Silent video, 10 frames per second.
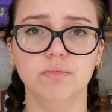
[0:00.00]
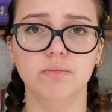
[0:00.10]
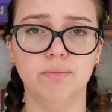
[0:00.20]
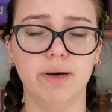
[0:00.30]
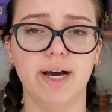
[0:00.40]

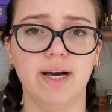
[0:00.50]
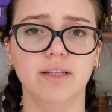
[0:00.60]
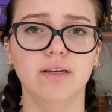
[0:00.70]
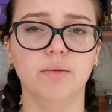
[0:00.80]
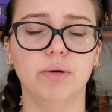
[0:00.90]

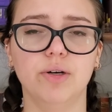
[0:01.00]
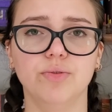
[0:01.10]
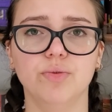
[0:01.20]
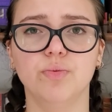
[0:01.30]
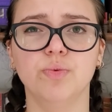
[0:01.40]
bad
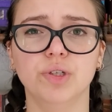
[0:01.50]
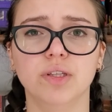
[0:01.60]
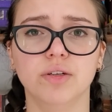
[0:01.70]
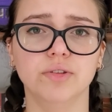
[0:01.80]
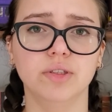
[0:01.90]
about what
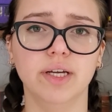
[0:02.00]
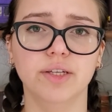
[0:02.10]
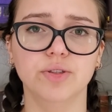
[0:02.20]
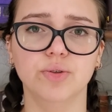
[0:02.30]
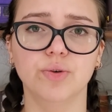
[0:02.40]
Nannerl
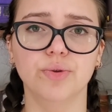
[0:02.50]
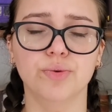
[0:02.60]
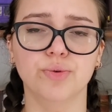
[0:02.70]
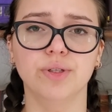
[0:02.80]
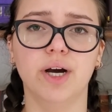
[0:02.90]
had to go
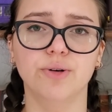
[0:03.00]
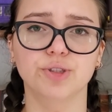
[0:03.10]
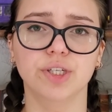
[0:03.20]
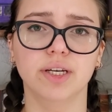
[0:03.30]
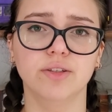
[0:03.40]
through and how
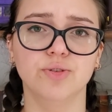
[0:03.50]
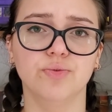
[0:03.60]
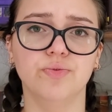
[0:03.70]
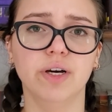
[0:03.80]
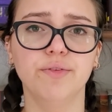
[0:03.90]
she had to
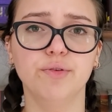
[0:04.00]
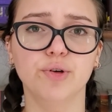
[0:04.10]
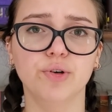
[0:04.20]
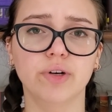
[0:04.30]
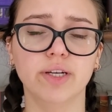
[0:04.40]
fight for
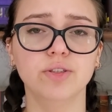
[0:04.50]
her right